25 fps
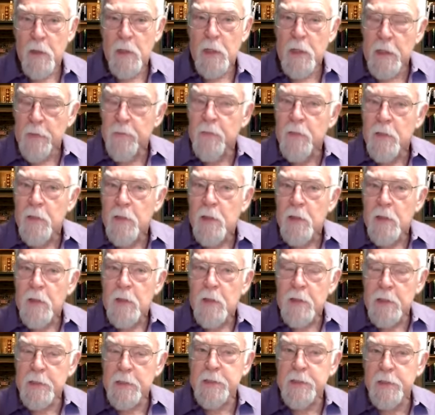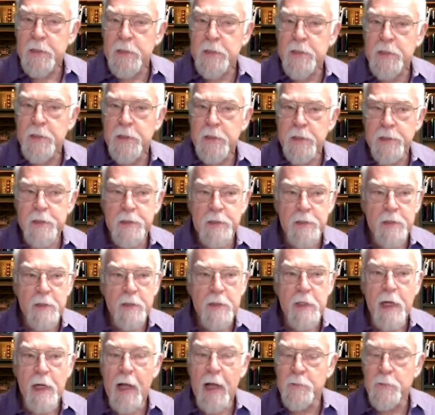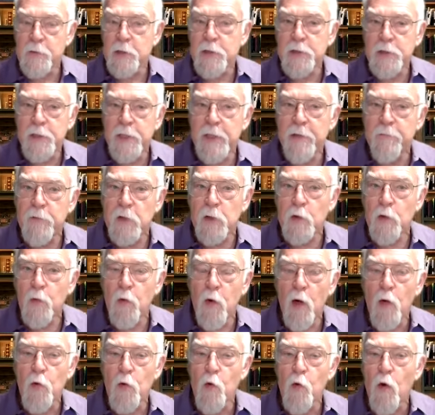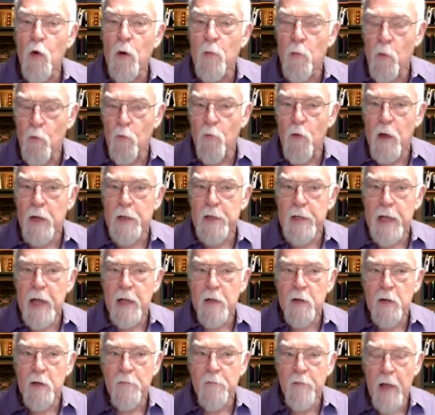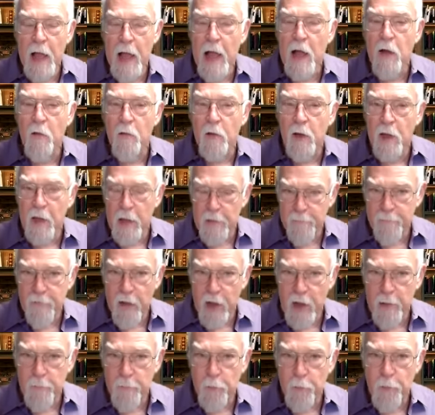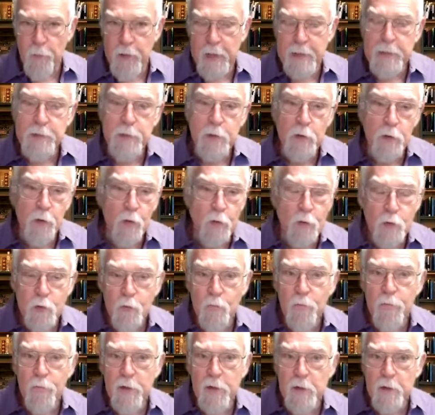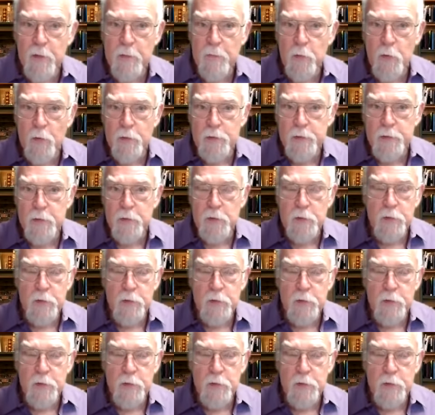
it, this is just, I'm just giving you a normal rundown of how life operates and those are variables.